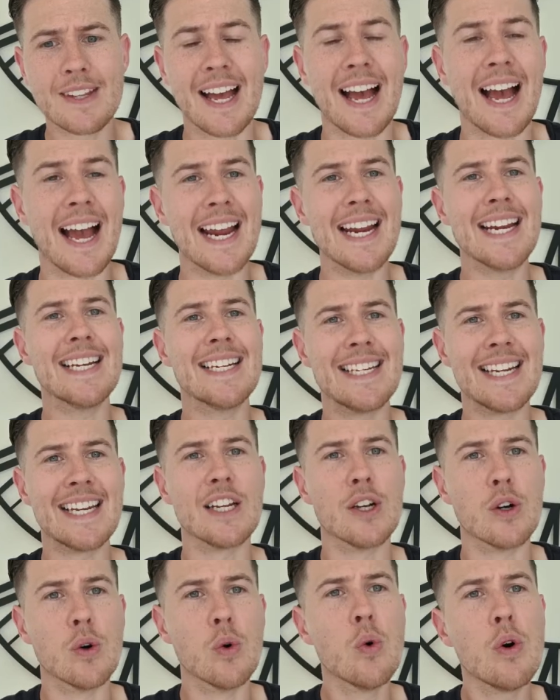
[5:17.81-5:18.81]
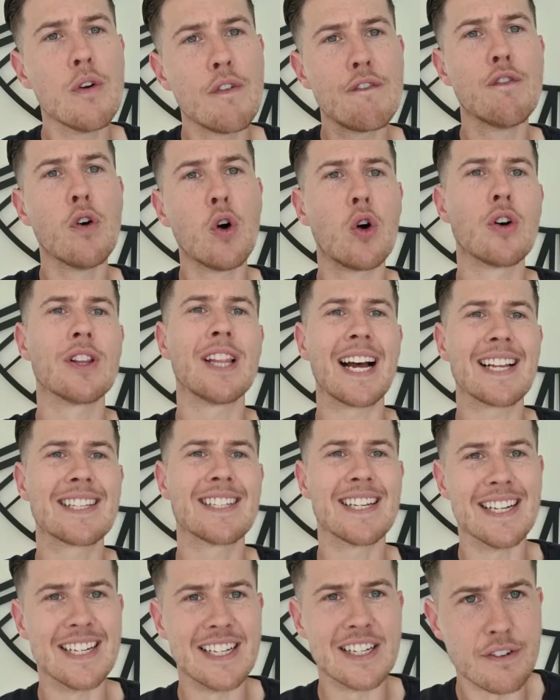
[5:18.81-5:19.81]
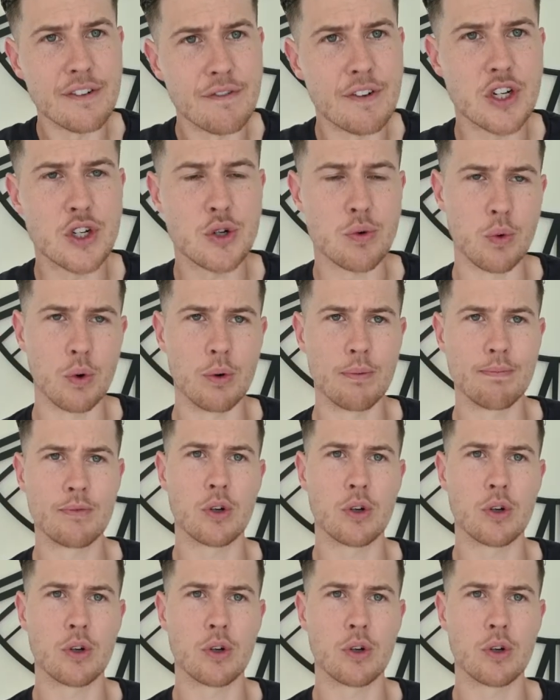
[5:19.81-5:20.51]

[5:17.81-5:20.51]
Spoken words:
a deal for that individual.